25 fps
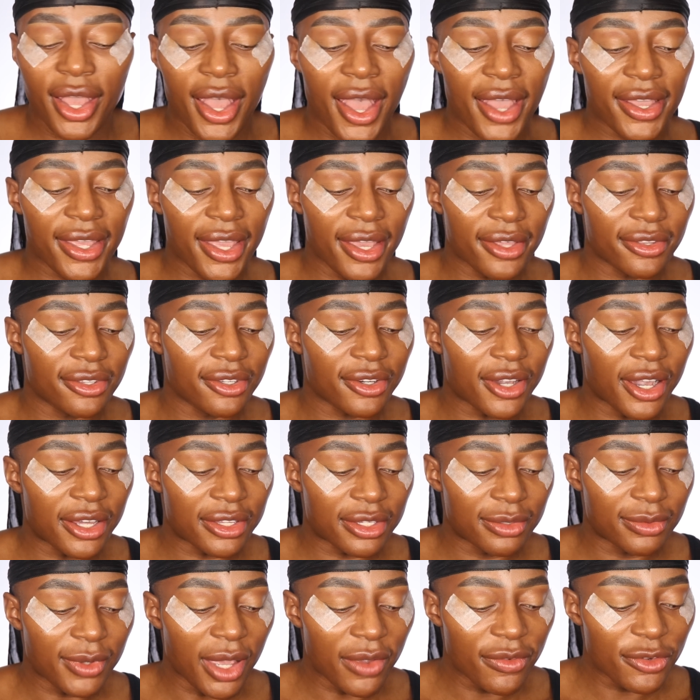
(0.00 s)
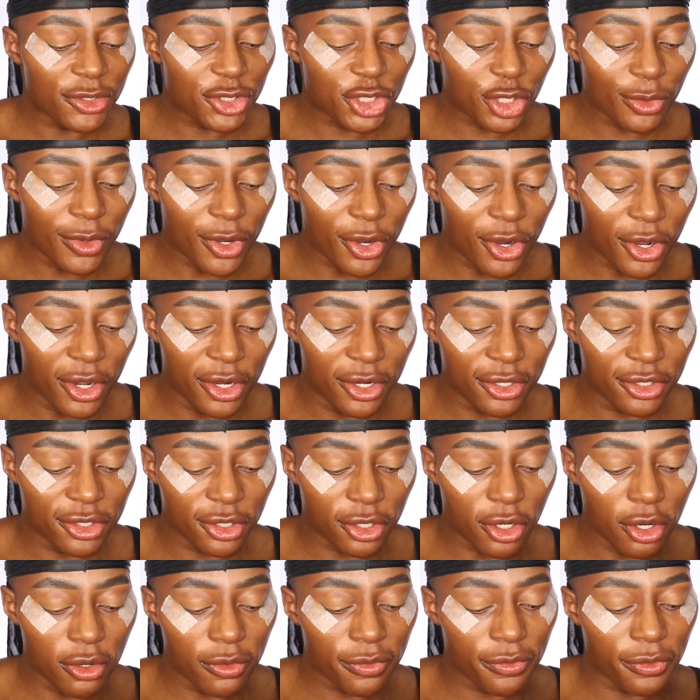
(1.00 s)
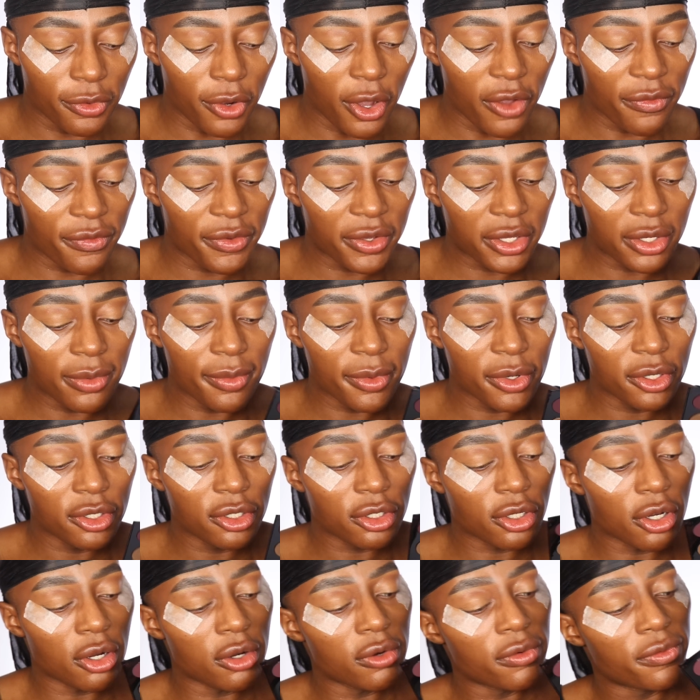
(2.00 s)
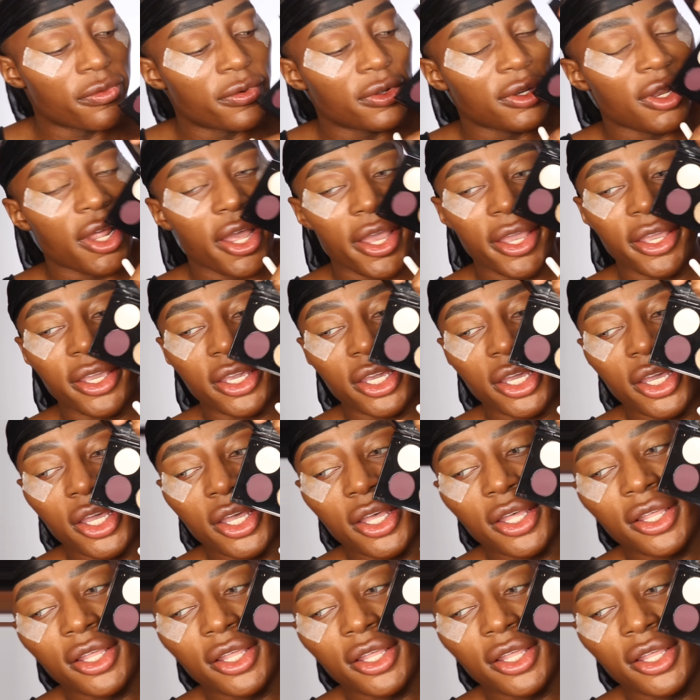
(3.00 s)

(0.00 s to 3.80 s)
Okay, so guys, I'm not even sure what color to go for. I think I'm gonna go for like